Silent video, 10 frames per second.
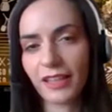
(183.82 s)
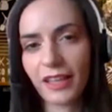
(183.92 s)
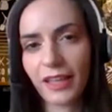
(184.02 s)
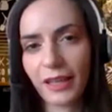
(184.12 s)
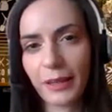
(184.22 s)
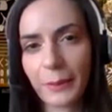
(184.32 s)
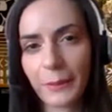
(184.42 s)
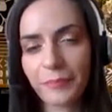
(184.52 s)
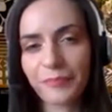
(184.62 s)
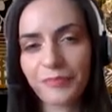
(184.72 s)

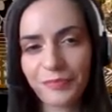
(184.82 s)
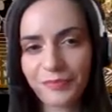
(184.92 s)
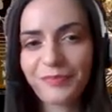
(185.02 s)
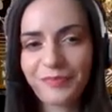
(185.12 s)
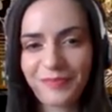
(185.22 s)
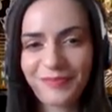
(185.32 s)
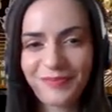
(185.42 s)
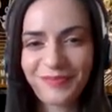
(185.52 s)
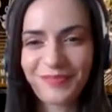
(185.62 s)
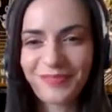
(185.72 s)

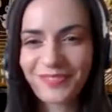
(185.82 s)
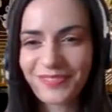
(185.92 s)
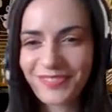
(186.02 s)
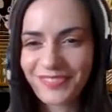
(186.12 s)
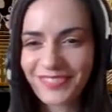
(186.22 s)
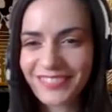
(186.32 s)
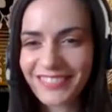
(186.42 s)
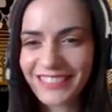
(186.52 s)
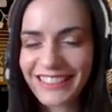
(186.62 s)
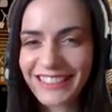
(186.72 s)

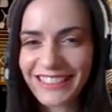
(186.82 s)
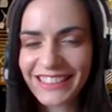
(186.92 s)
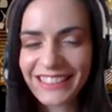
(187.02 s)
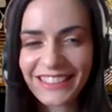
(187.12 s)
No words are spoken by the person on screen.